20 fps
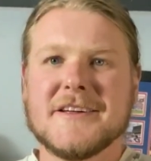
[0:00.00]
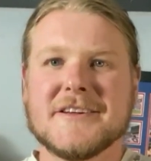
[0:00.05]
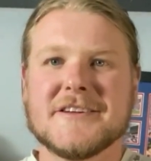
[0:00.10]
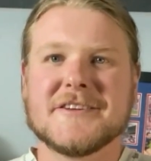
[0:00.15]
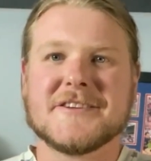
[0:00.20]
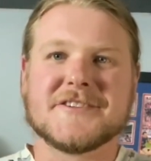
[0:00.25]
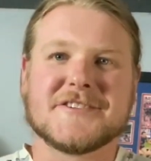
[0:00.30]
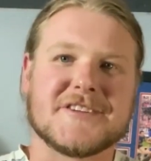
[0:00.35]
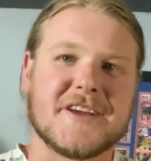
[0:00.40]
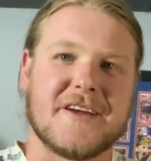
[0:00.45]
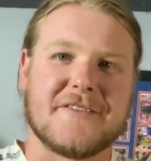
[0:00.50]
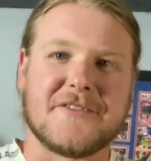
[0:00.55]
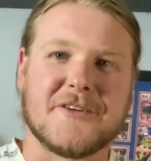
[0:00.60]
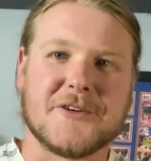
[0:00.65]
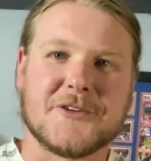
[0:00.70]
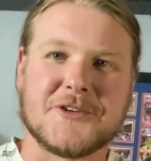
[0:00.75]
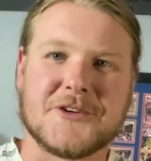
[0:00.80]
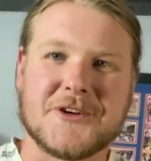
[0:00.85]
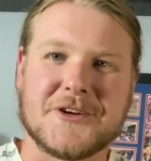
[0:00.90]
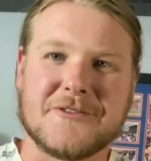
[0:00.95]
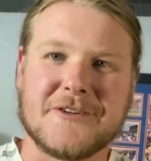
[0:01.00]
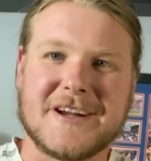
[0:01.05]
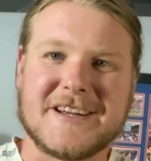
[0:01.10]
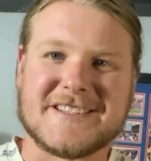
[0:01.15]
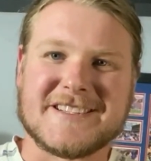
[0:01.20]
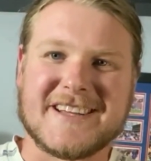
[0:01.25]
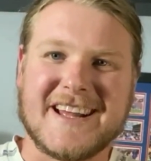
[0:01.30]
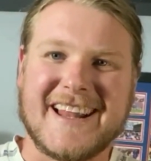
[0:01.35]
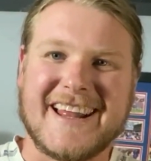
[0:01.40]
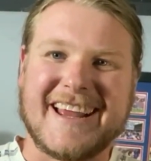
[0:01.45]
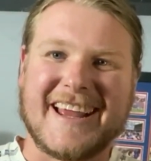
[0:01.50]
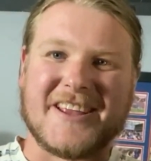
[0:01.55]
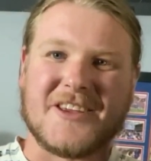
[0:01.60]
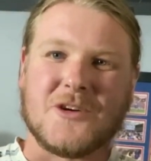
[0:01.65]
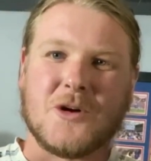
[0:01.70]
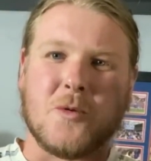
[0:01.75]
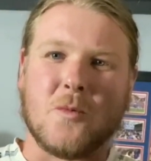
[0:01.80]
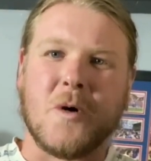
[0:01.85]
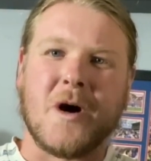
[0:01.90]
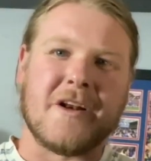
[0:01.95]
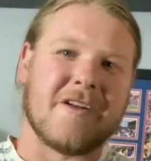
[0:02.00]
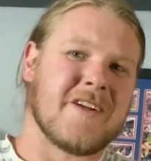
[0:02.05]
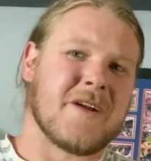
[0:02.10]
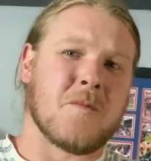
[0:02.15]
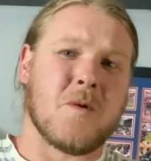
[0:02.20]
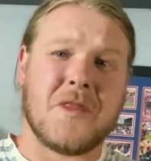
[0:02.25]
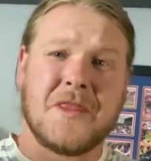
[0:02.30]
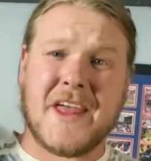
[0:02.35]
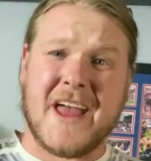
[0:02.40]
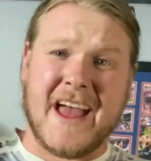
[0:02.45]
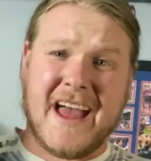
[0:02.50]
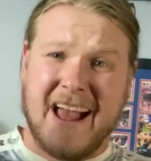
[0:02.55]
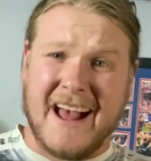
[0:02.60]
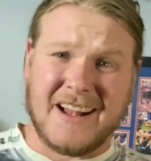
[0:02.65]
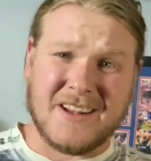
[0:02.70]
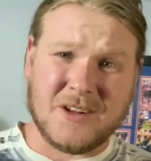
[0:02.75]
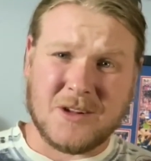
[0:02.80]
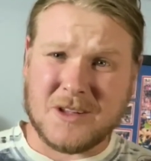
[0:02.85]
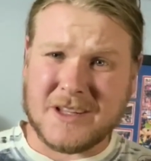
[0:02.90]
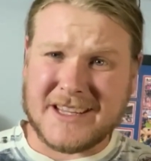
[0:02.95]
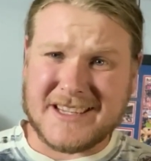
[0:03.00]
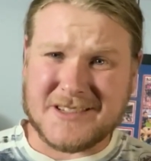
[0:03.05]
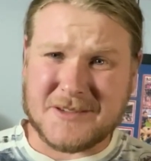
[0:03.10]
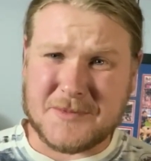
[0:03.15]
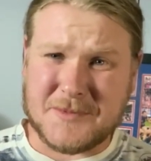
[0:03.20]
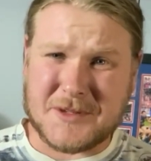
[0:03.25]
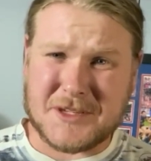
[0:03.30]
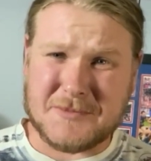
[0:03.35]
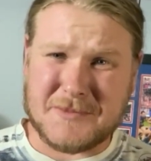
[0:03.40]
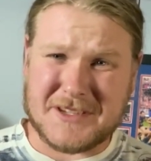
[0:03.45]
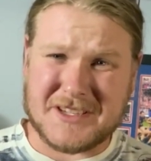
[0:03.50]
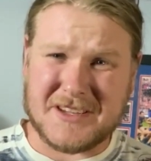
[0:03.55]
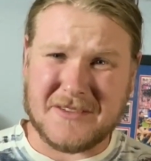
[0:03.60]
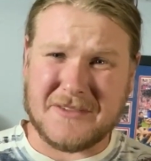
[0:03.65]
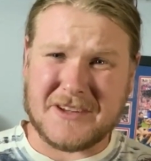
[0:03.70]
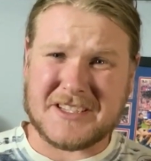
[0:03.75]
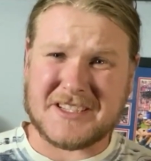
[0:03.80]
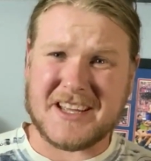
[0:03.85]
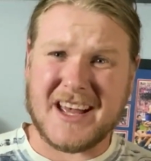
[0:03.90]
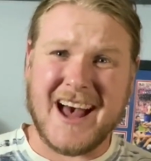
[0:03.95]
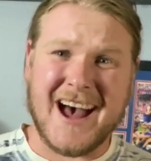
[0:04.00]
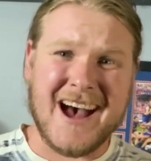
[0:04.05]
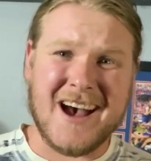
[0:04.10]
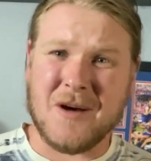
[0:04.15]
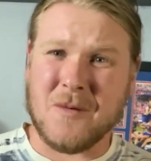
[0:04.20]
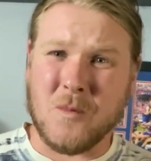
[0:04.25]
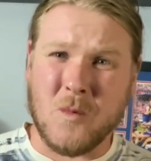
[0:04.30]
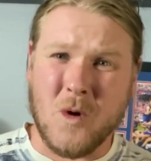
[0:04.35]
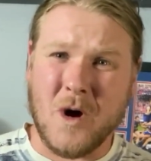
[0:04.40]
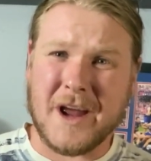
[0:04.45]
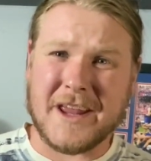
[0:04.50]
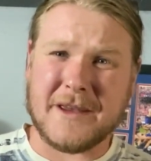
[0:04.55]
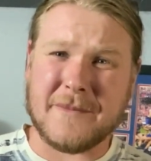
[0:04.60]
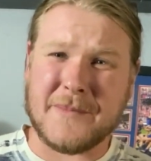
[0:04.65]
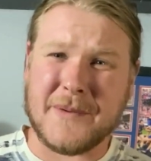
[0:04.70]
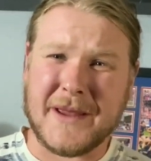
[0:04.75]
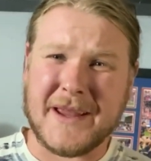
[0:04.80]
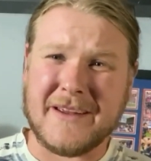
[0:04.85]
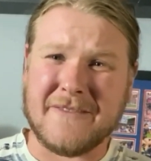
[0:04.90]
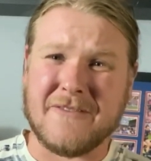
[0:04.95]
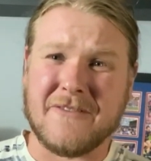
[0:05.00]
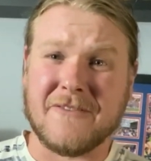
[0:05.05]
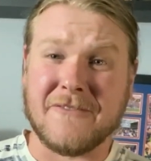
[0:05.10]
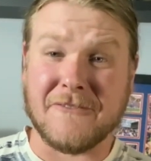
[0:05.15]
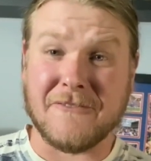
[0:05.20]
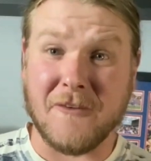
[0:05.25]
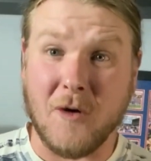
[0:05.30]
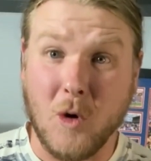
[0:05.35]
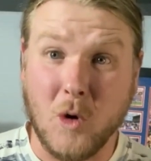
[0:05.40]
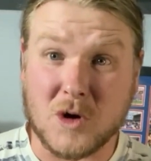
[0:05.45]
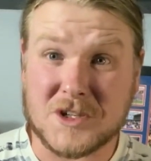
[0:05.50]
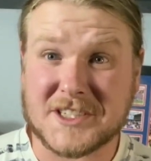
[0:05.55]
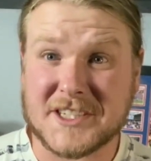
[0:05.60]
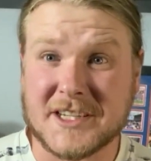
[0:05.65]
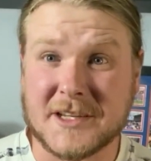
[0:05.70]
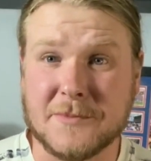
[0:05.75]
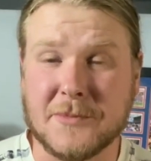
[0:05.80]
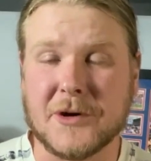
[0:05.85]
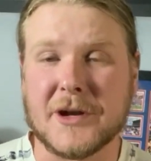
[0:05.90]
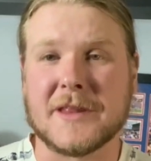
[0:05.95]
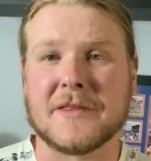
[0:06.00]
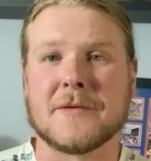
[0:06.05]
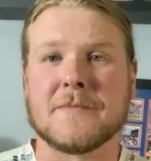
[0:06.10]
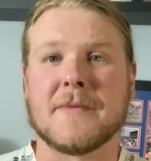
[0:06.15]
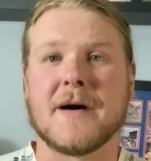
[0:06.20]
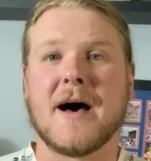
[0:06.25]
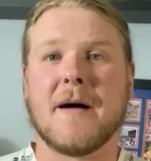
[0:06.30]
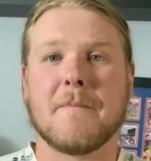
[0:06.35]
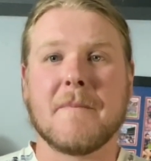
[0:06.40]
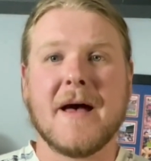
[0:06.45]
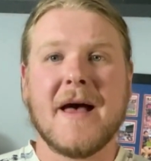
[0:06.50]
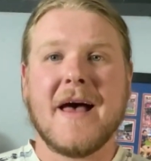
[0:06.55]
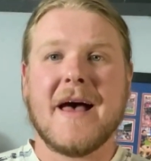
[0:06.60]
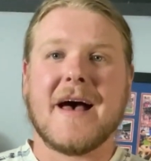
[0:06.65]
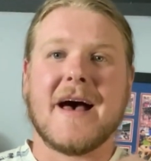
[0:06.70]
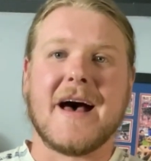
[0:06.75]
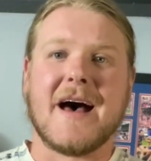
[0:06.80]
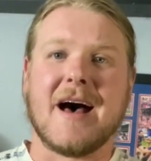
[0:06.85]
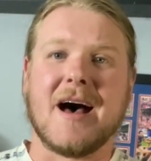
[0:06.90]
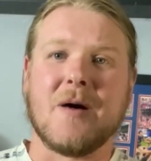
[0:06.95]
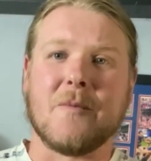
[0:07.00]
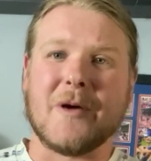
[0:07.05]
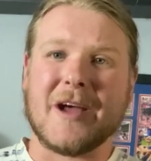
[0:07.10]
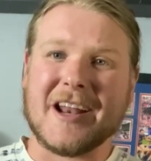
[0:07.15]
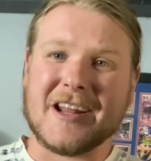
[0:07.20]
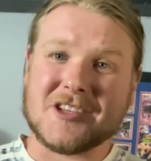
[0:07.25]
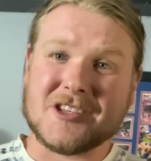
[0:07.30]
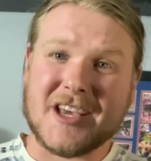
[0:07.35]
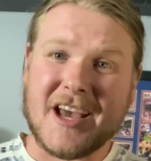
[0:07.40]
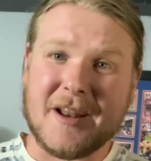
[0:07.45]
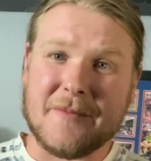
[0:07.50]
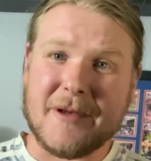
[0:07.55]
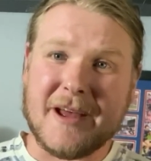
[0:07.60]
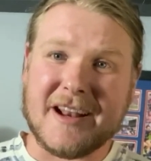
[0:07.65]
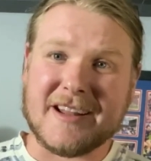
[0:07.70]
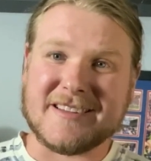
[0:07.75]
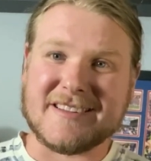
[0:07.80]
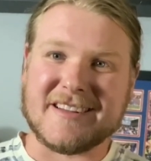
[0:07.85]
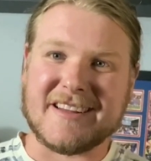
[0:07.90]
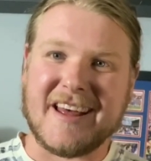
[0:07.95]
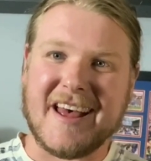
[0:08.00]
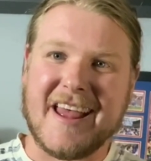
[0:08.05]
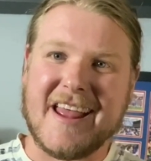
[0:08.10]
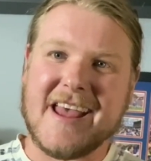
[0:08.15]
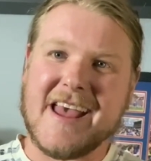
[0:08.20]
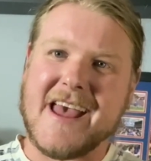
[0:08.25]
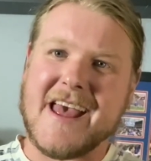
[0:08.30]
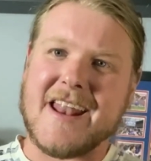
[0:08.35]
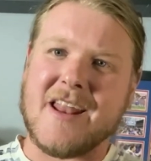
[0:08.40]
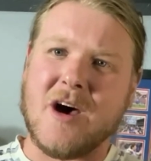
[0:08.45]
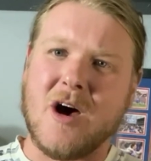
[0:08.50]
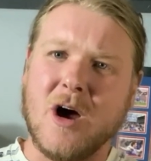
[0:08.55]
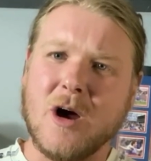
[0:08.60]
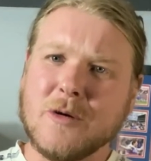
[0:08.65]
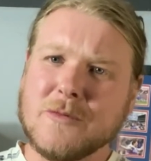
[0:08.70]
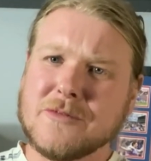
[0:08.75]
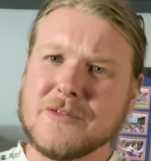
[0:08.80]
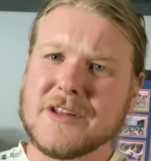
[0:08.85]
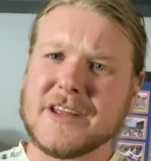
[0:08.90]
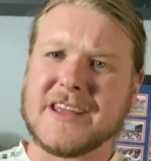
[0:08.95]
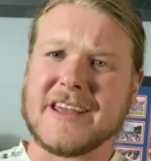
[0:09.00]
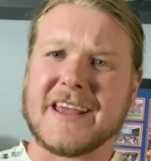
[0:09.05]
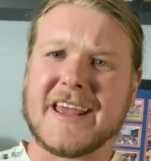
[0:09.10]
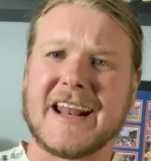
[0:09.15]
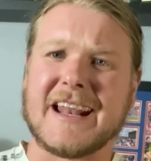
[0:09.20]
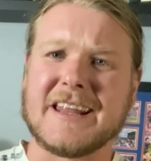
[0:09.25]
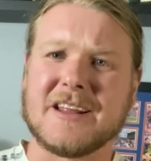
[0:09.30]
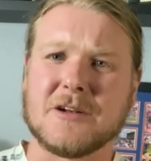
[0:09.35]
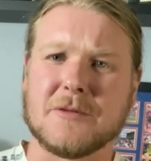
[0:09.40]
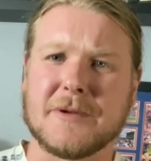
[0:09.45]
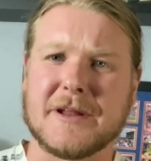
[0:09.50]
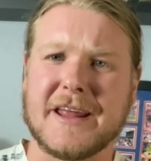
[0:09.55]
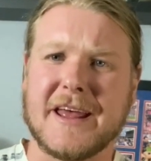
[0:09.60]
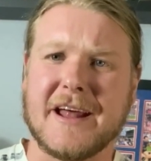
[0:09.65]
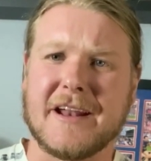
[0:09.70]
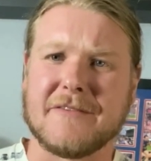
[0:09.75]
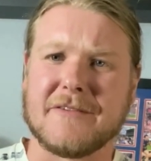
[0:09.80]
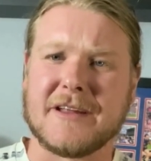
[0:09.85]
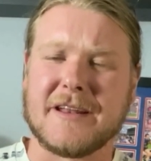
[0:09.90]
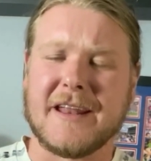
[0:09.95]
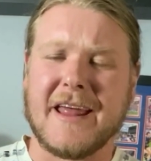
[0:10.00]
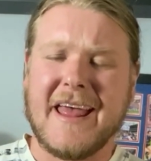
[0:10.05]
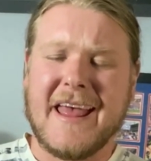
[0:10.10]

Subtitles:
So if you're new to reselling and you're wondering what the hell all these specifics are and why you're being forced into putting them up, we're going to chat about it today and hopefully you get a little bit out of it.